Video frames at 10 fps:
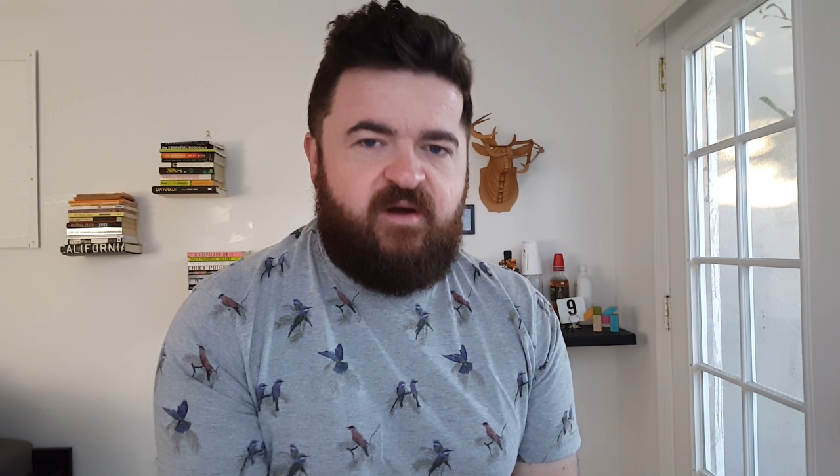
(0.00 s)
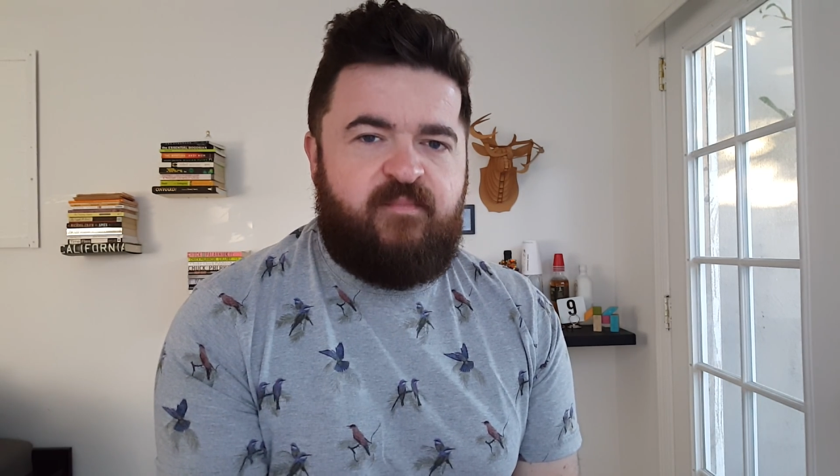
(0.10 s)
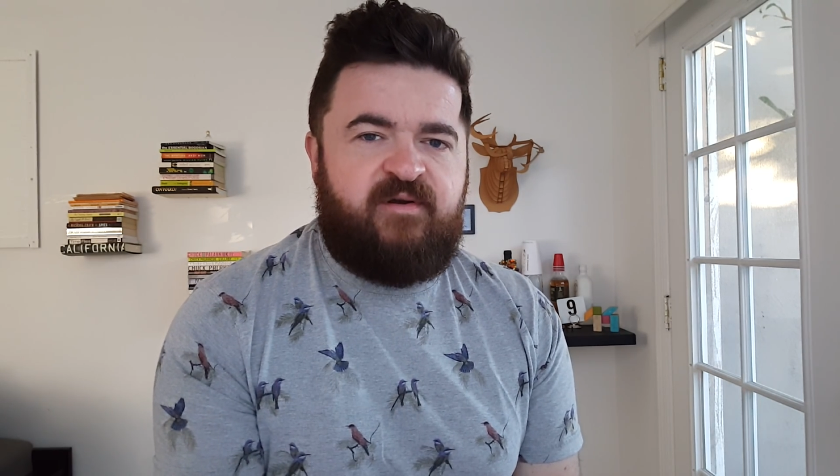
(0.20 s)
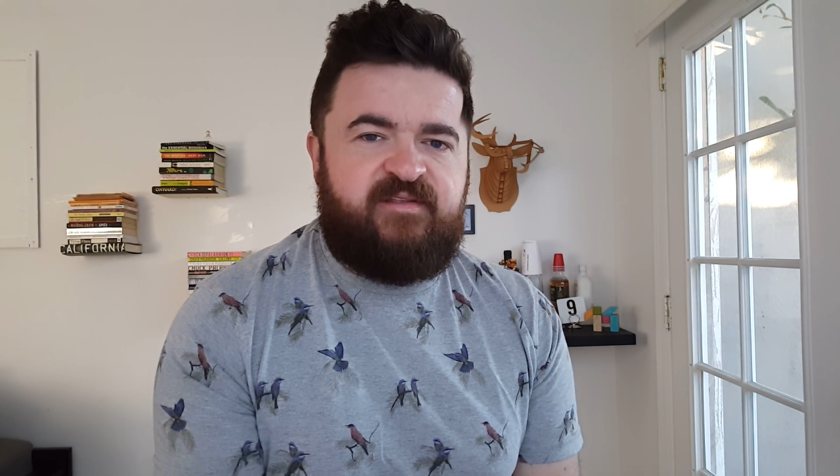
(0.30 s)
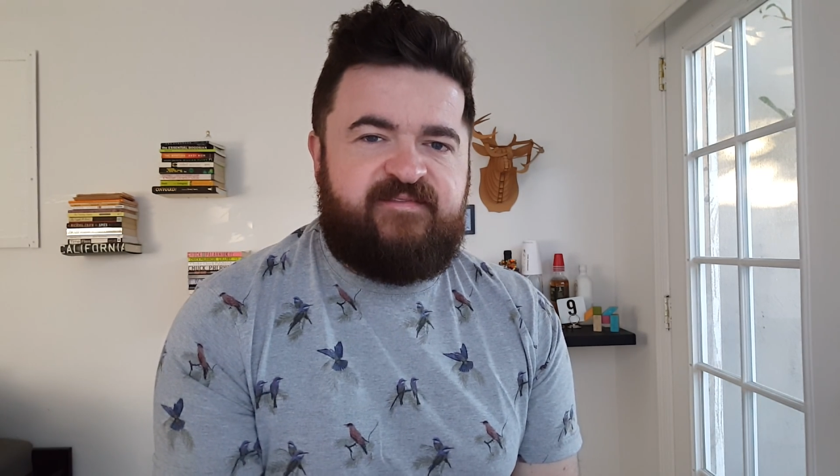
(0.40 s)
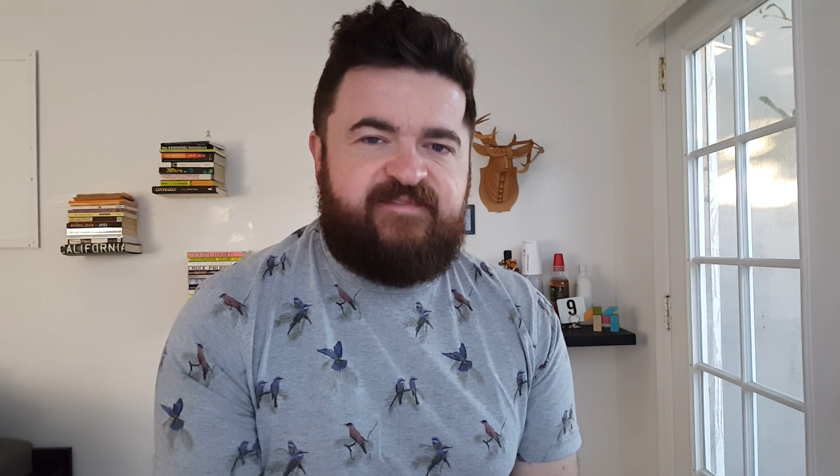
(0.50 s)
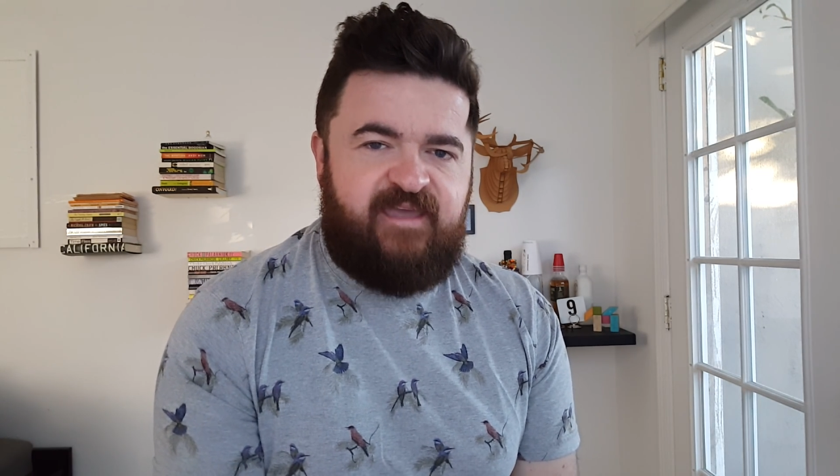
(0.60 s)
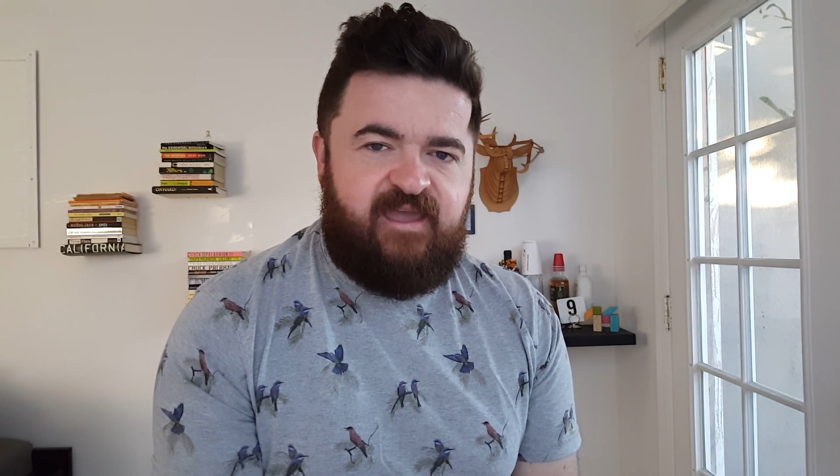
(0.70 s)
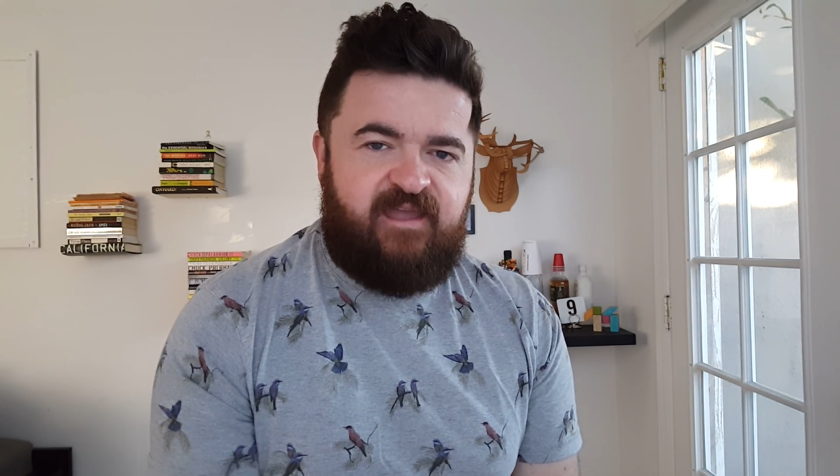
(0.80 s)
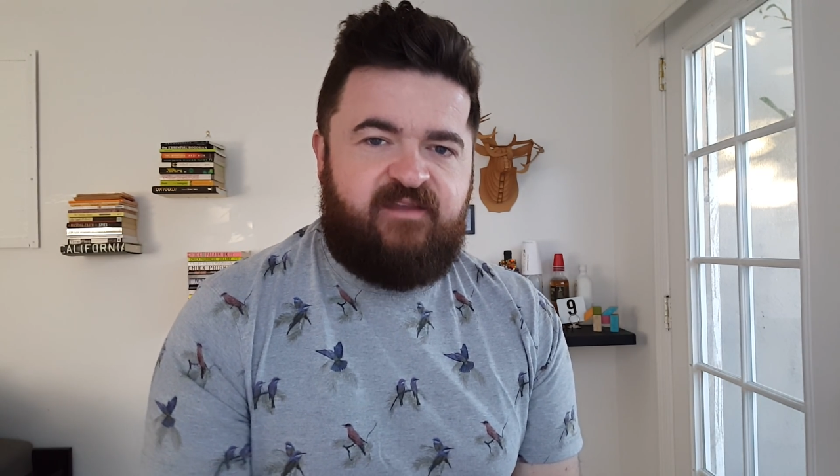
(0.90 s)
about a
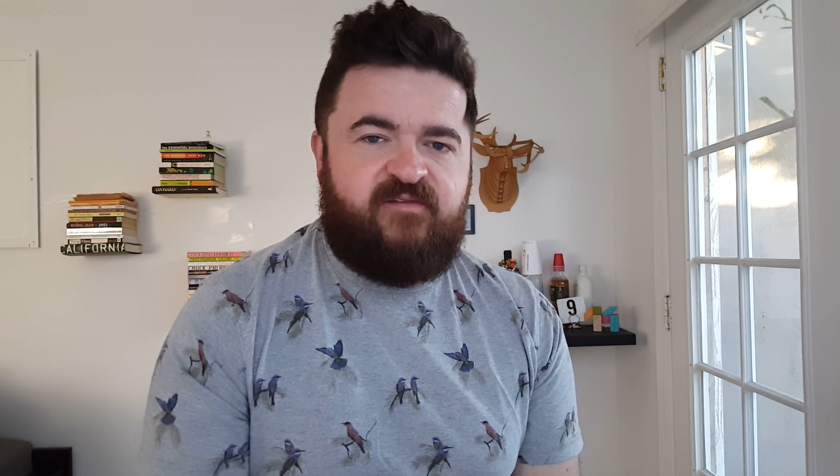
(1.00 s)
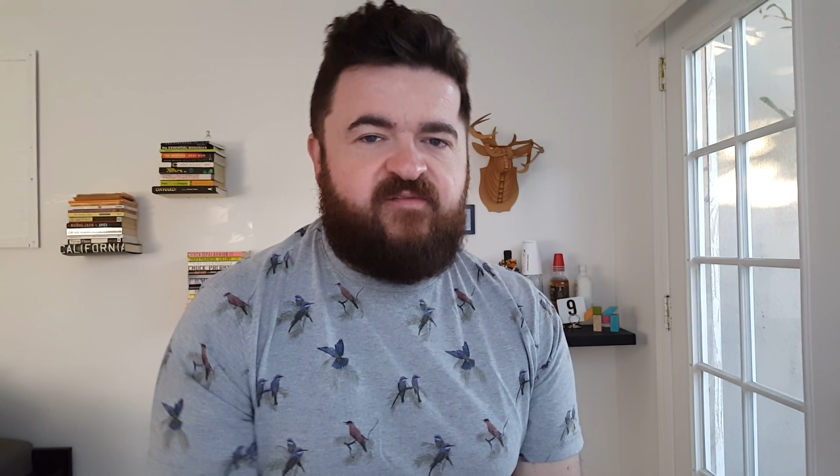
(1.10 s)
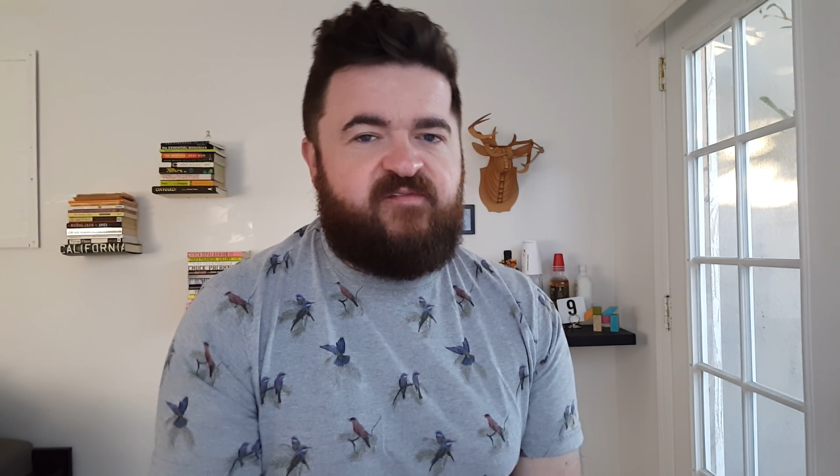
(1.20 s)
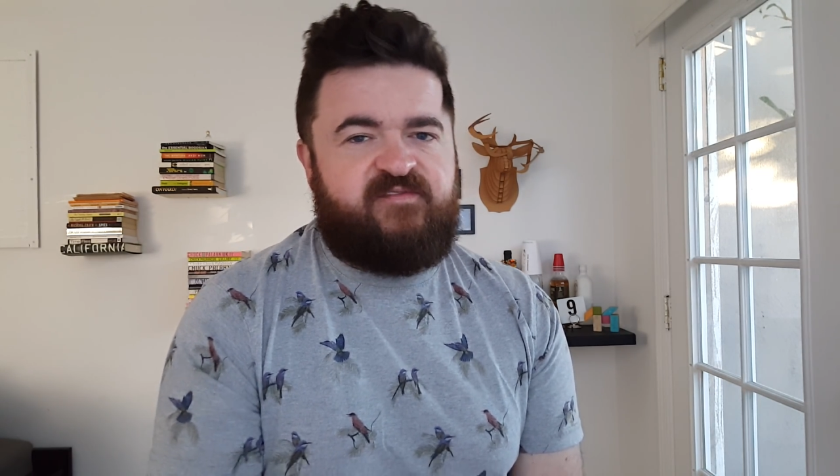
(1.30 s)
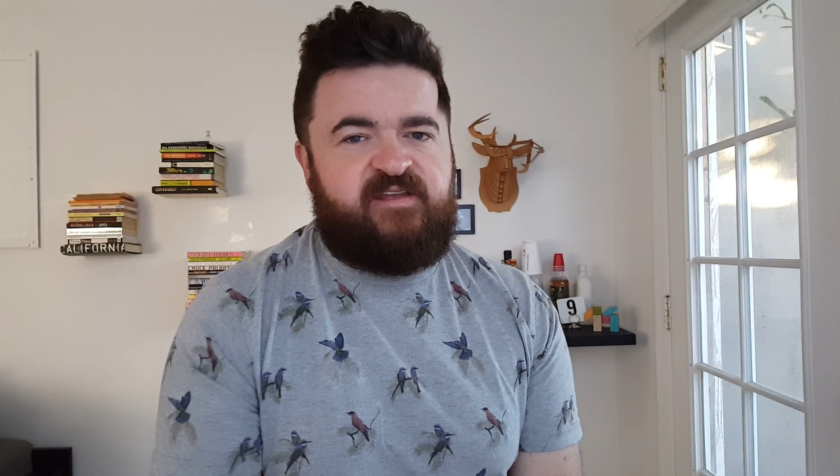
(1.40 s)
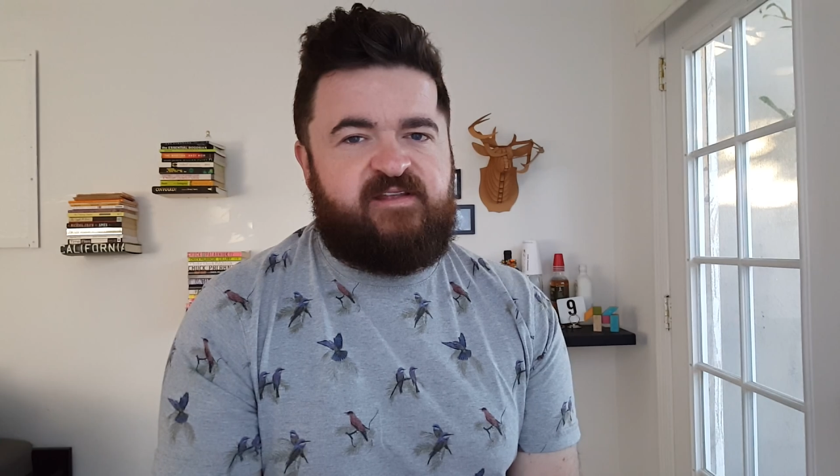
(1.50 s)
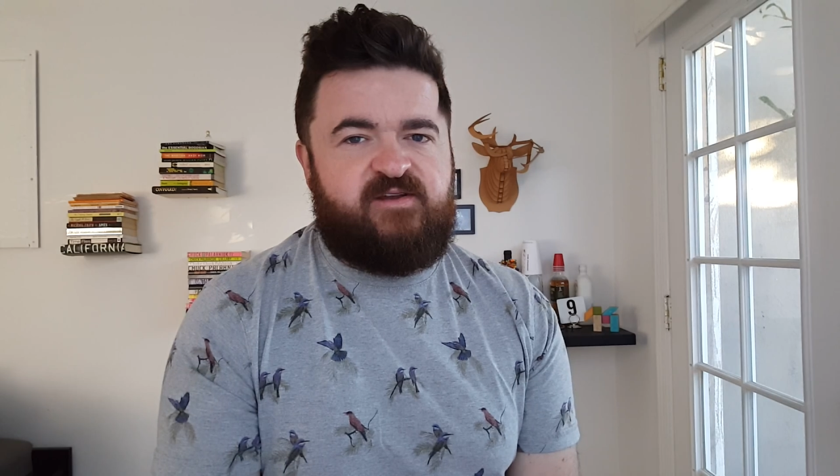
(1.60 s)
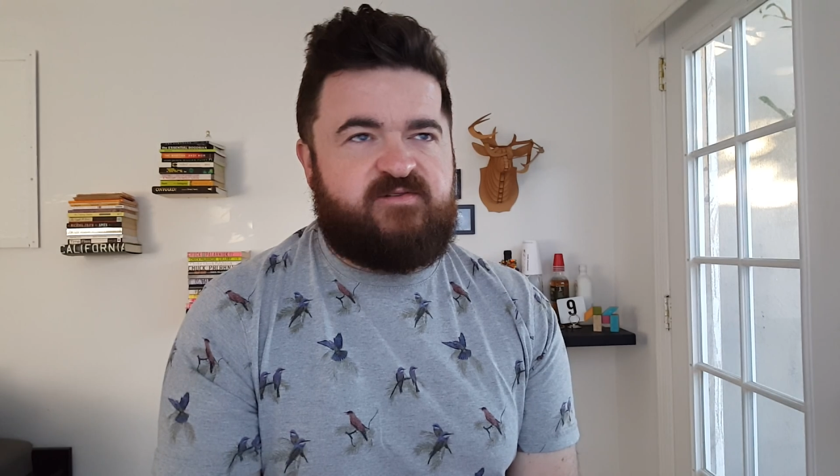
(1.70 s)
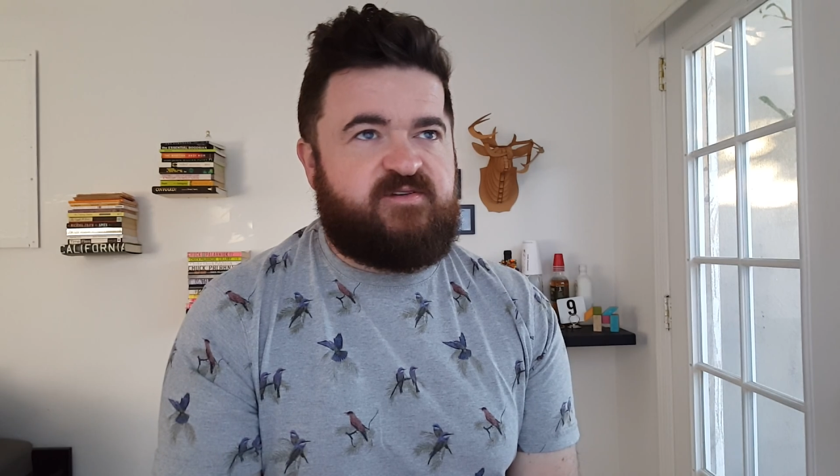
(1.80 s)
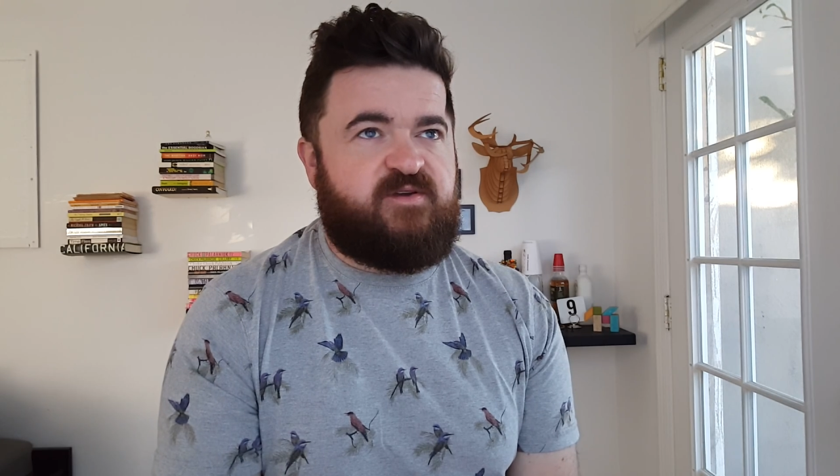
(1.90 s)
day 15
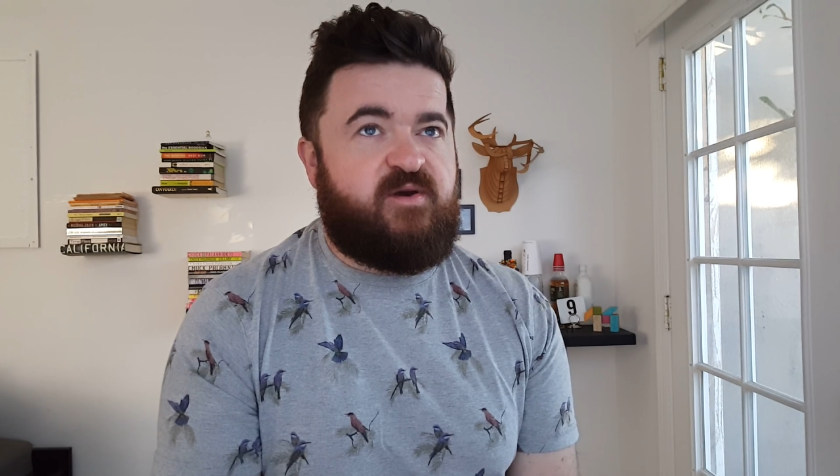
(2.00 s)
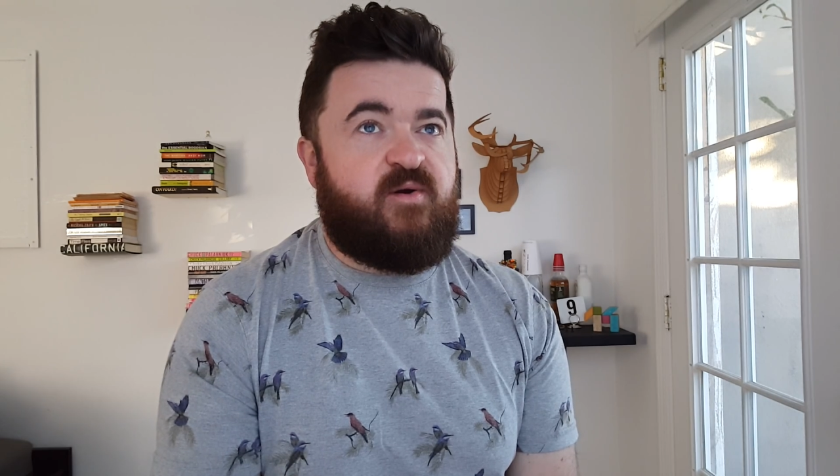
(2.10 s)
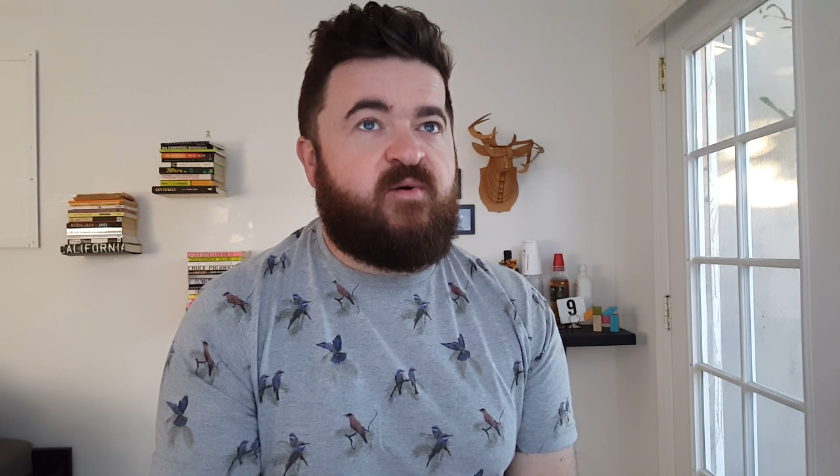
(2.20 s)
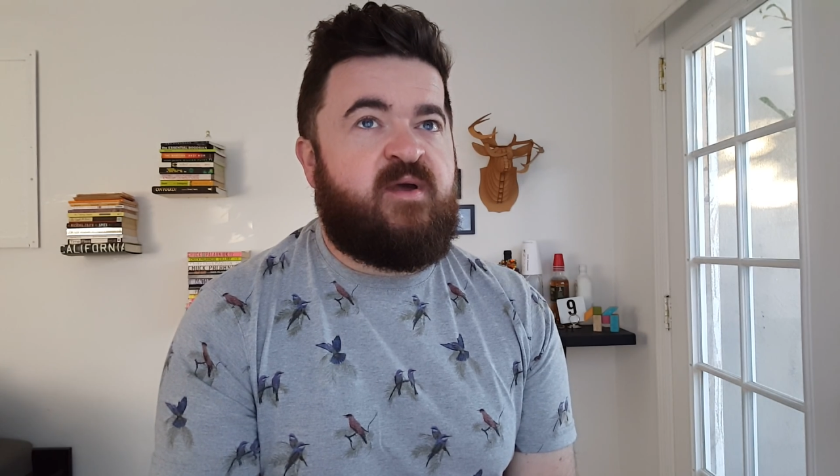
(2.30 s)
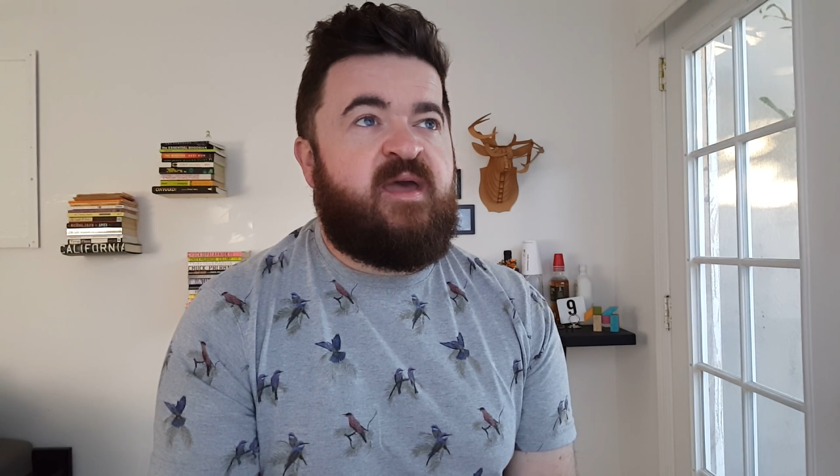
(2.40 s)
years ago.